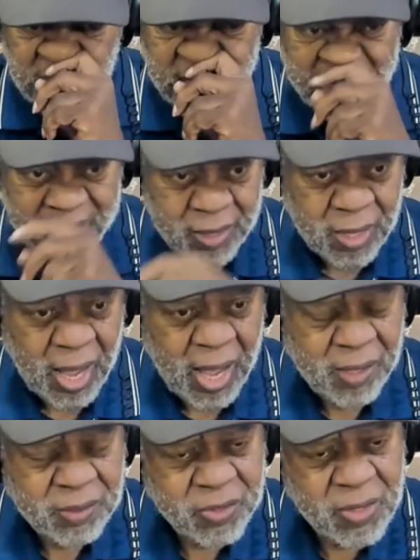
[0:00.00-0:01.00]
And
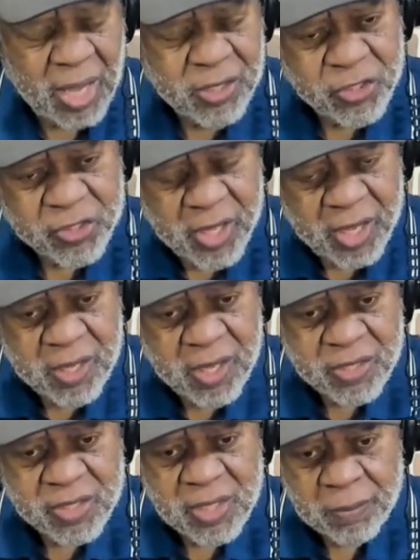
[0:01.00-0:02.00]
I, I just can't
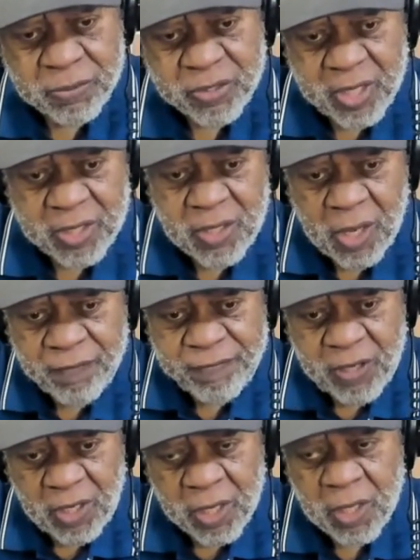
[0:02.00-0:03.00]
get some sense, a
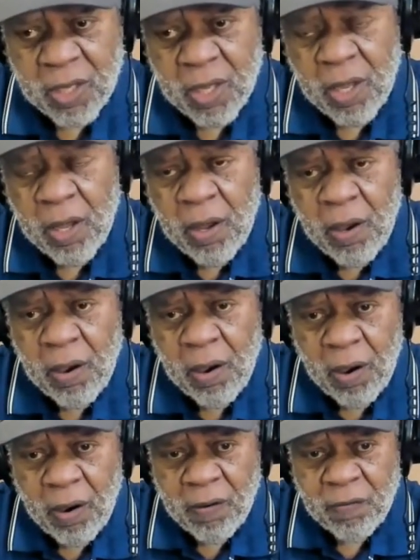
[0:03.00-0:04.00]
feeling
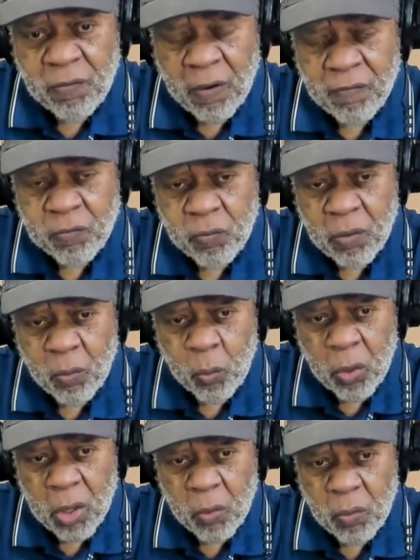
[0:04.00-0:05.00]
of, of
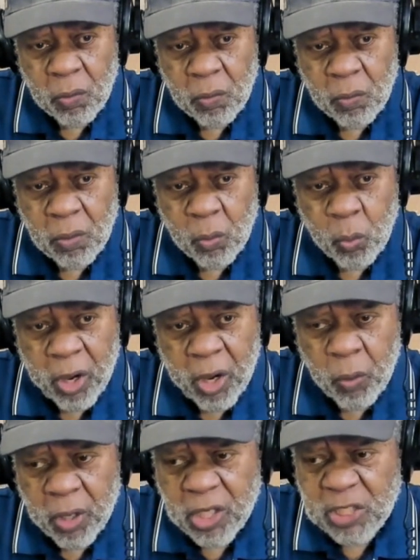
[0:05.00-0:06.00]

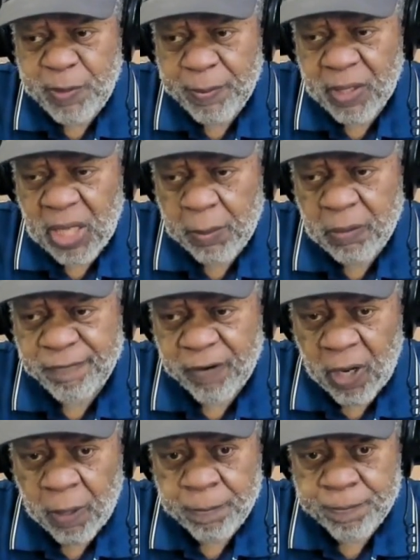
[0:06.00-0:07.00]
where, where these people are coming
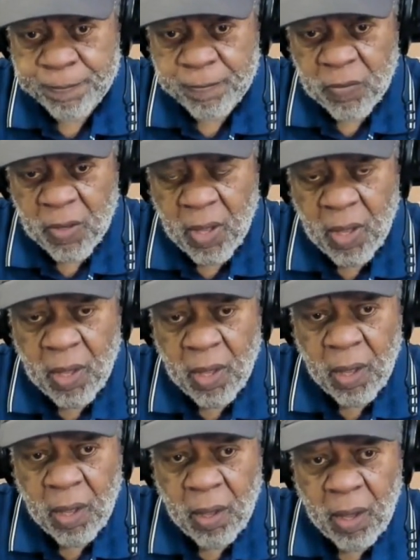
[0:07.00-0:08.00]
from.
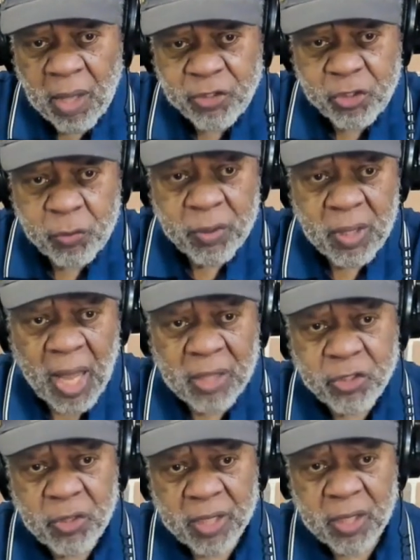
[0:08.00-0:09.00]
I sure would, I
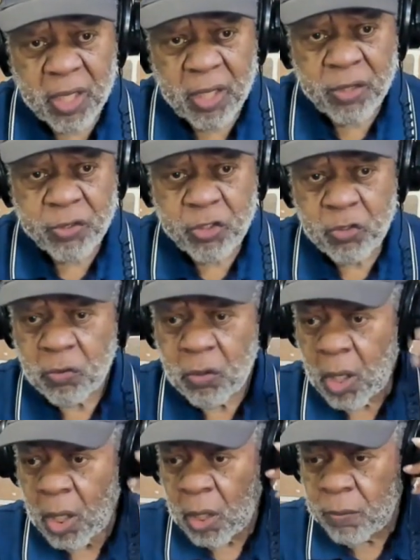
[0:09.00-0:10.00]
should like to get into,
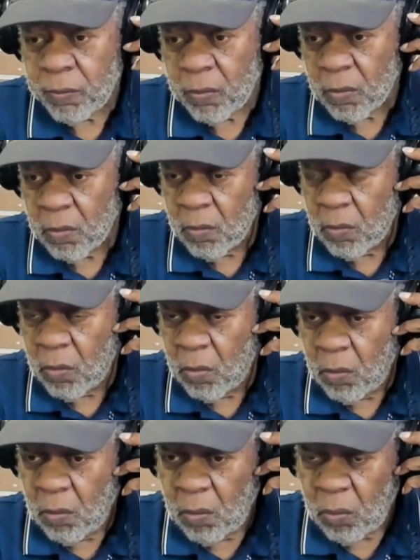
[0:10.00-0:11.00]
um,
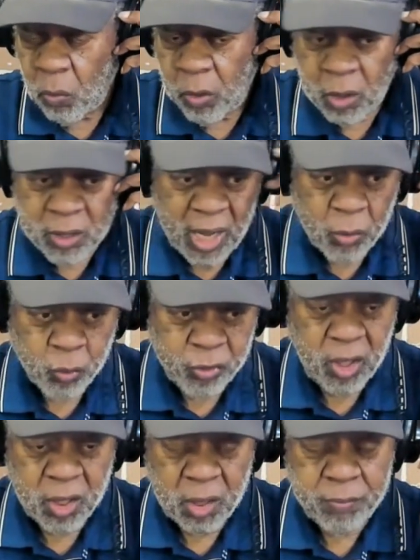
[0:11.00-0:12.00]
well, not
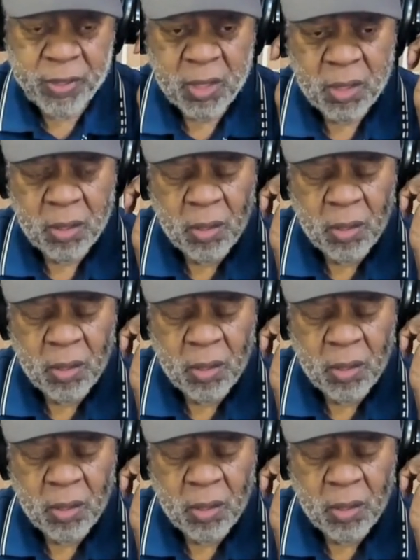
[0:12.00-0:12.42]
really, but